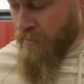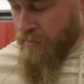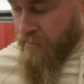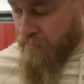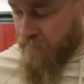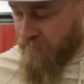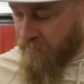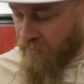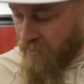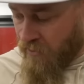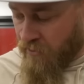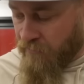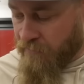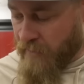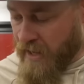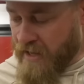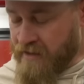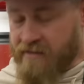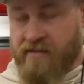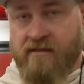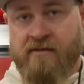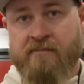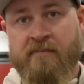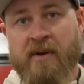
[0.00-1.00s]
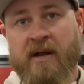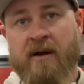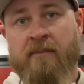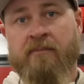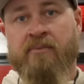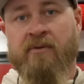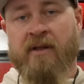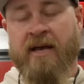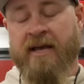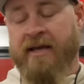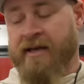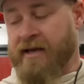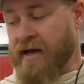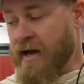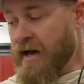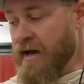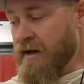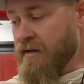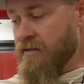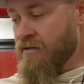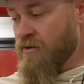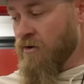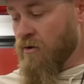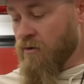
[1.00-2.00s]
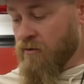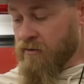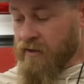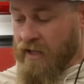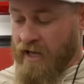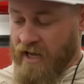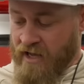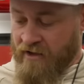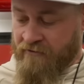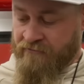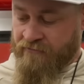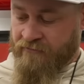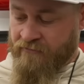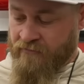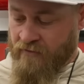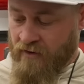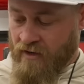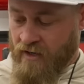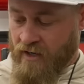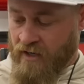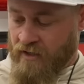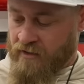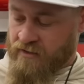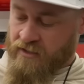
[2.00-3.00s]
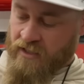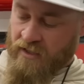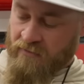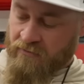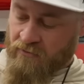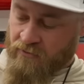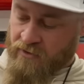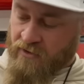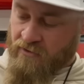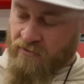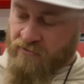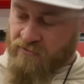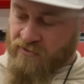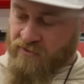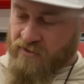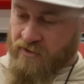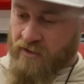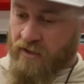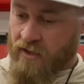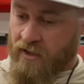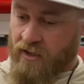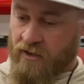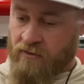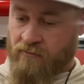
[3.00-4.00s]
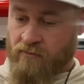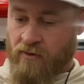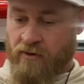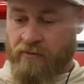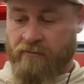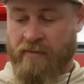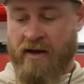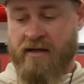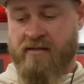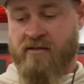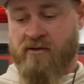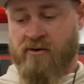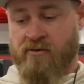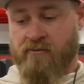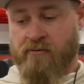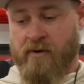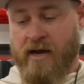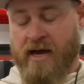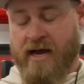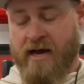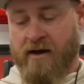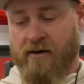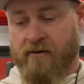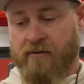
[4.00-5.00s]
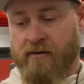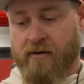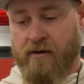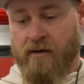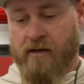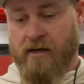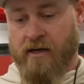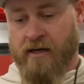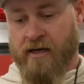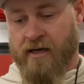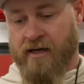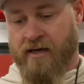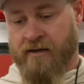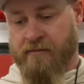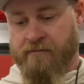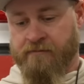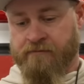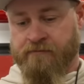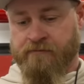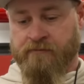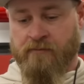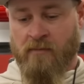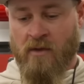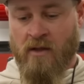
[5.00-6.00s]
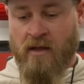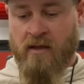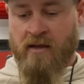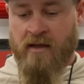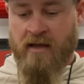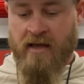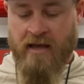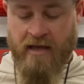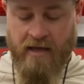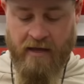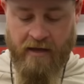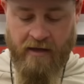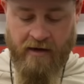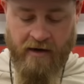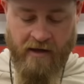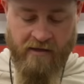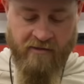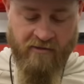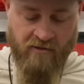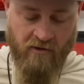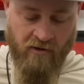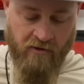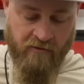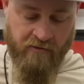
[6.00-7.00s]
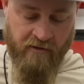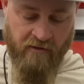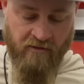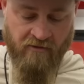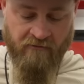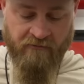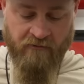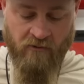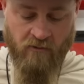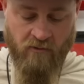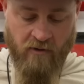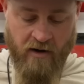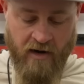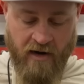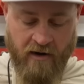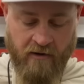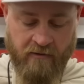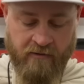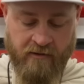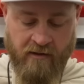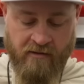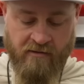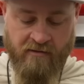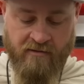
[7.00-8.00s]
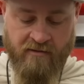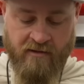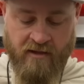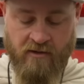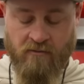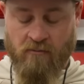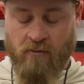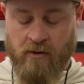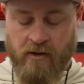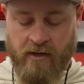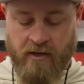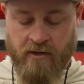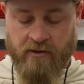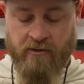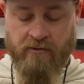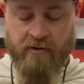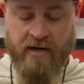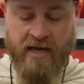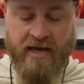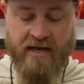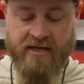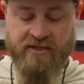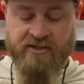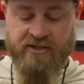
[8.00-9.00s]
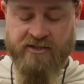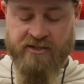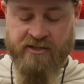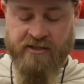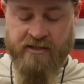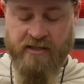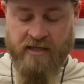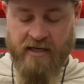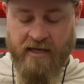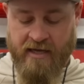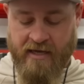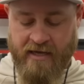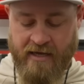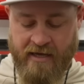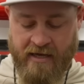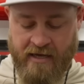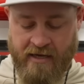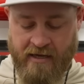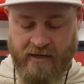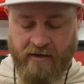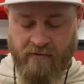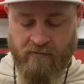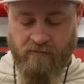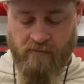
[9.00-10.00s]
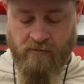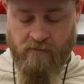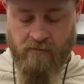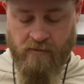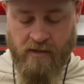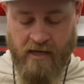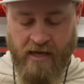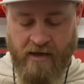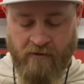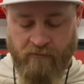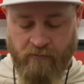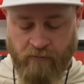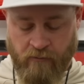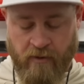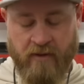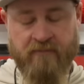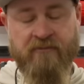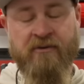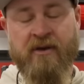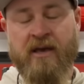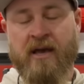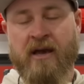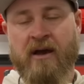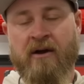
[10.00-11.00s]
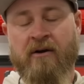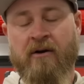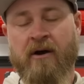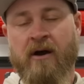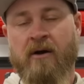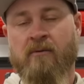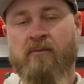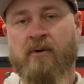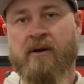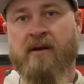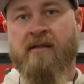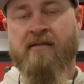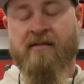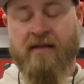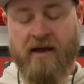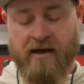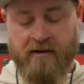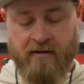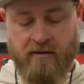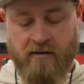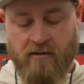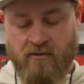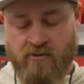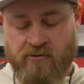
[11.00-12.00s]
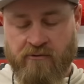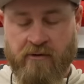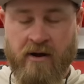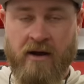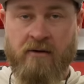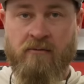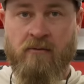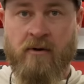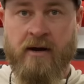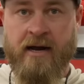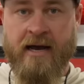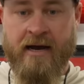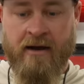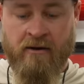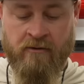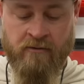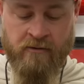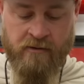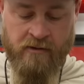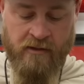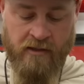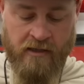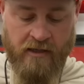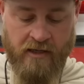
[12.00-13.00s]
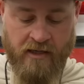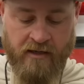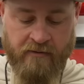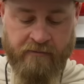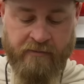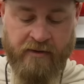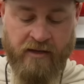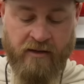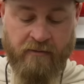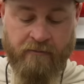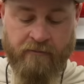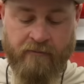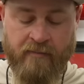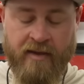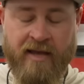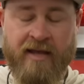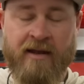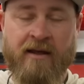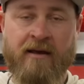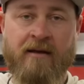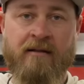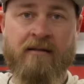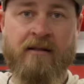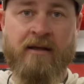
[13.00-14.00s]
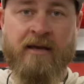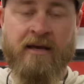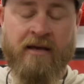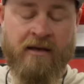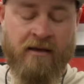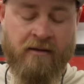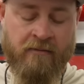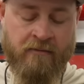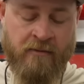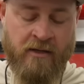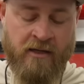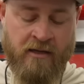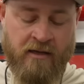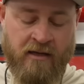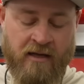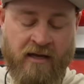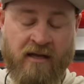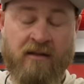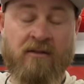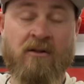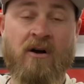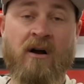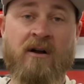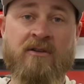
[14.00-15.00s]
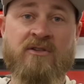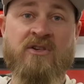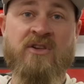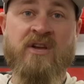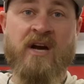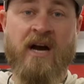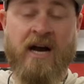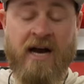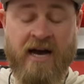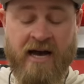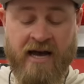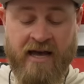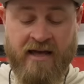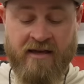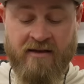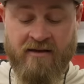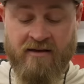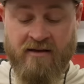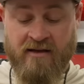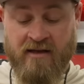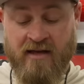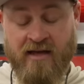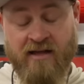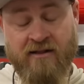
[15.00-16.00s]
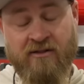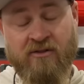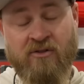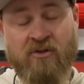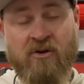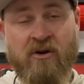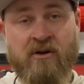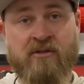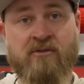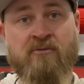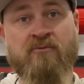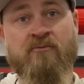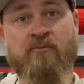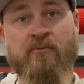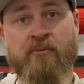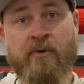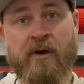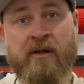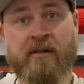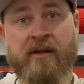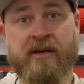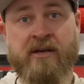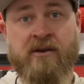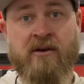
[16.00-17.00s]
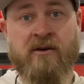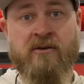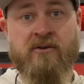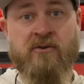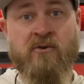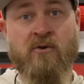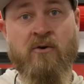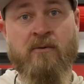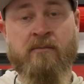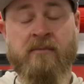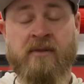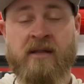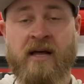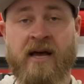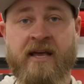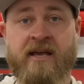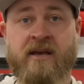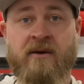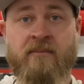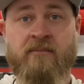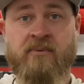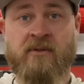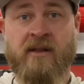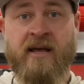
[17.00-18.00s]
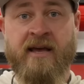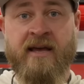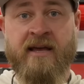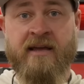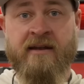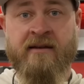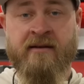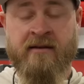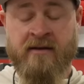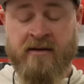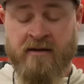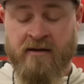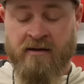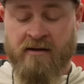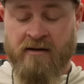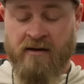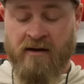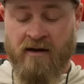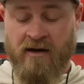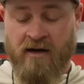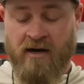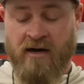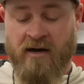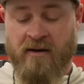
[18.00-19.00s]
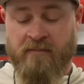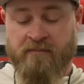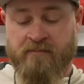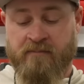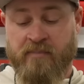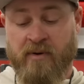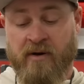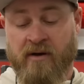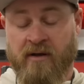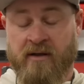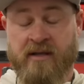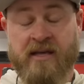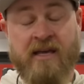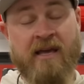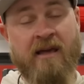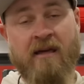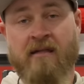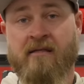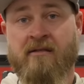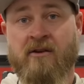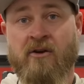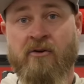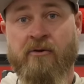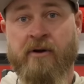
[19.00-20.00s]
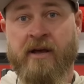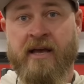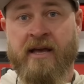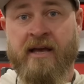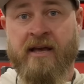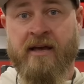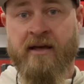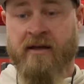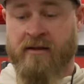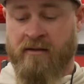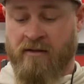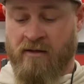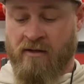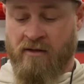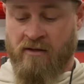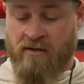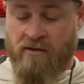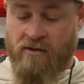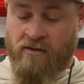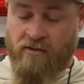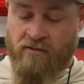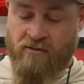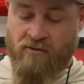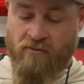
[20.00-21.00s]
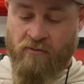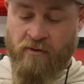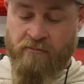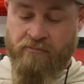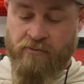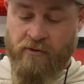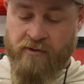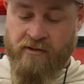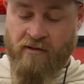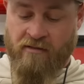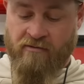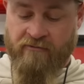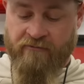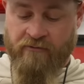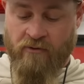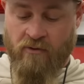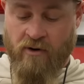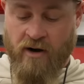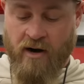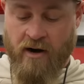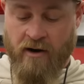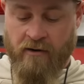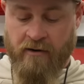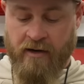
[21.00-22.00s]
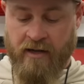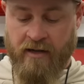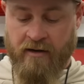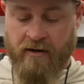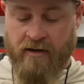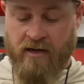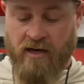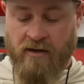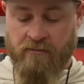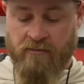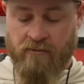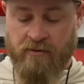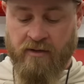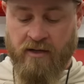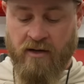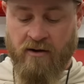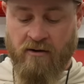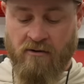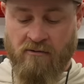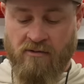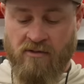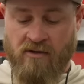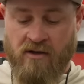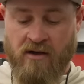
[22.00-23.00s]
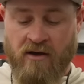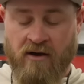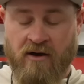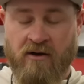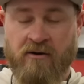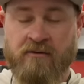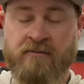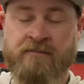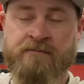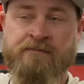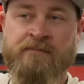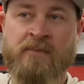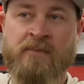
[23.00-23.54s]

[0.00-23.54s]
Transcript: So Max has been a blade guy his whole life. Uh, a couple years ago, we were messing around, um, and I saw this four iron, this T100S, and at Riviera, we decided to try one out. Um, immediately, it launched high. It looked really good to him, like a blade, um, but easier to hit. So we put this four iron in a couple years ago,